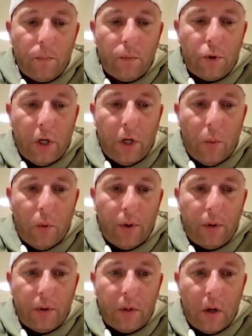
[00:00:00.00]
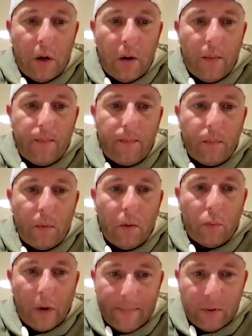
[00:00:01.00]
she was
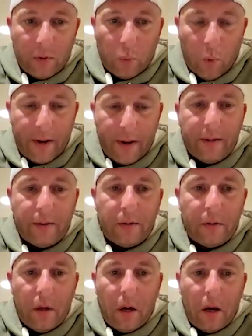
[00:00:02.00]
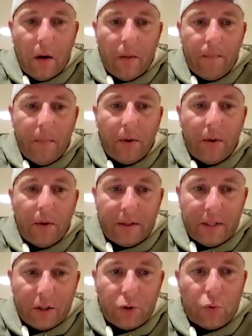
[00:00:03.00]
raped twice,
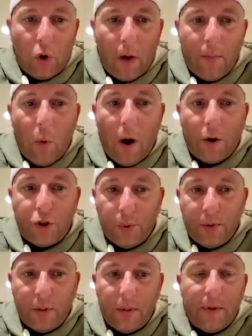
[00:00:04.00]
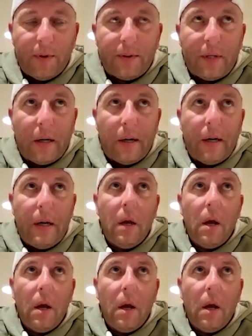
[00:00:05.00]
military sexual trauma while she was in the military.